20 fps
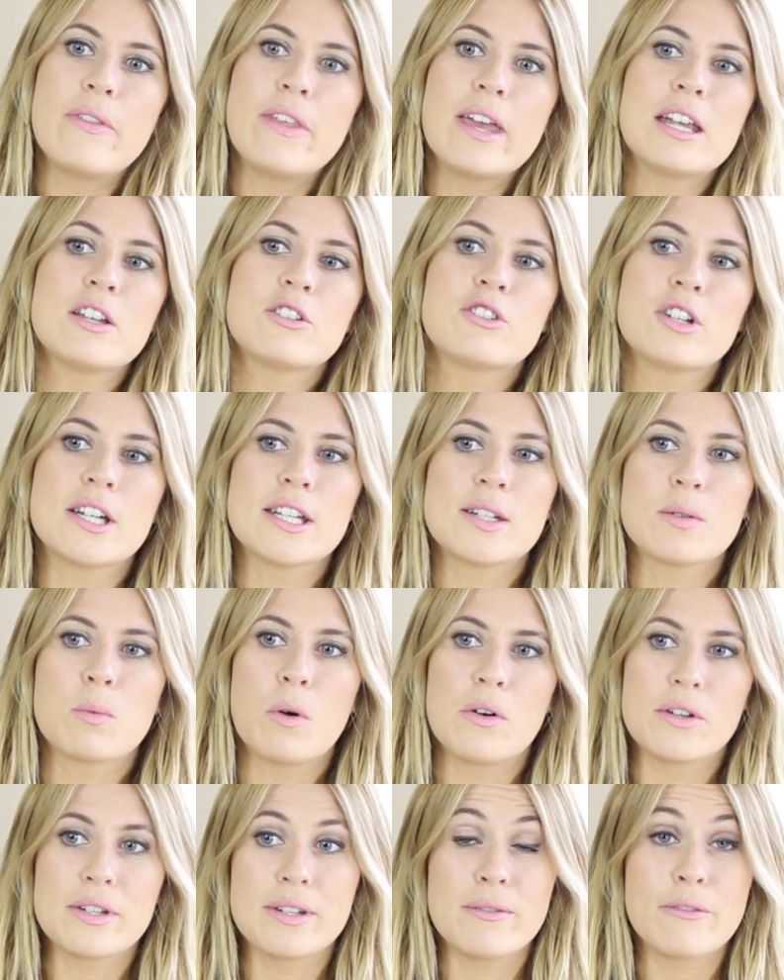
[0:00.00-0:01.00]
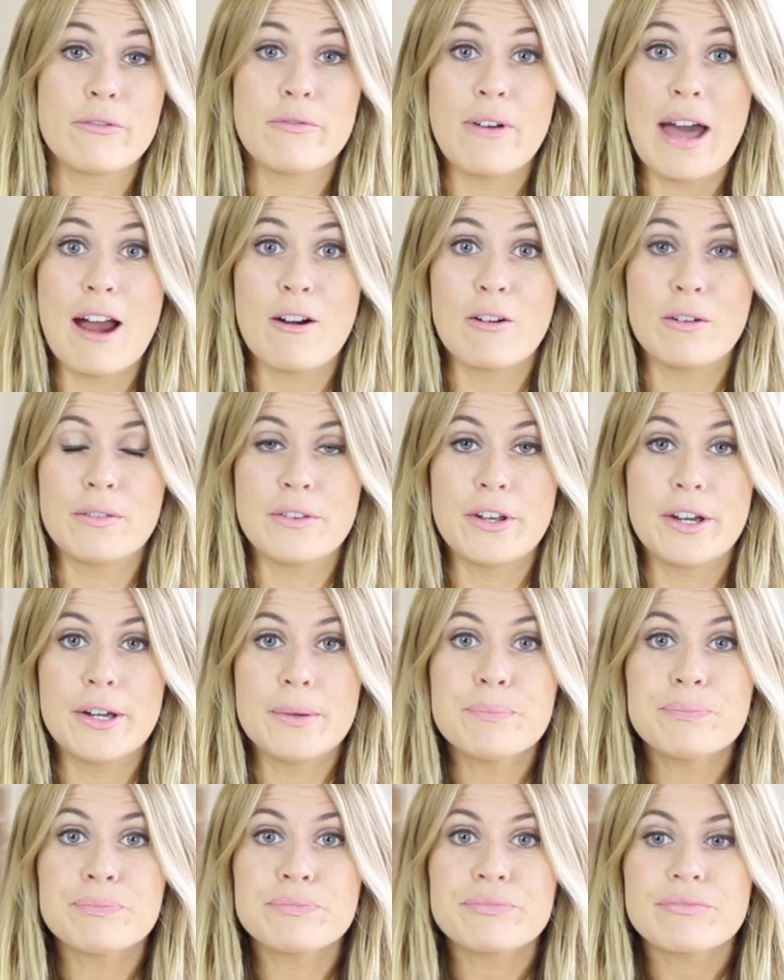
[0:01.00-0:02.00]
It just wasn't fair on
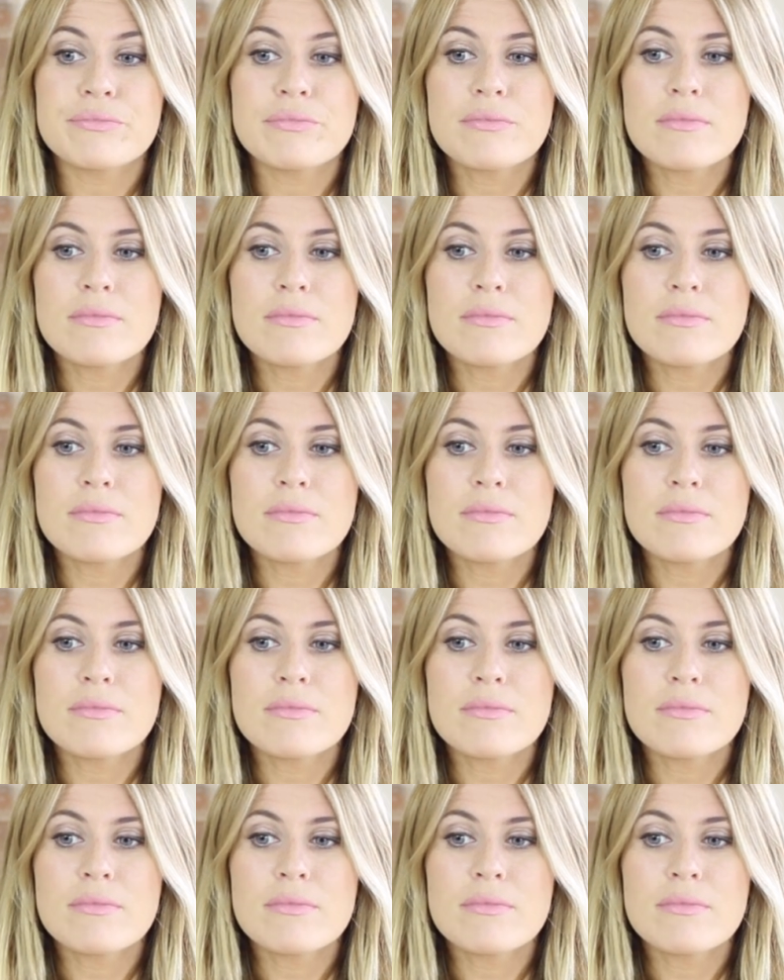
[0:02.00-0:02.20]
them.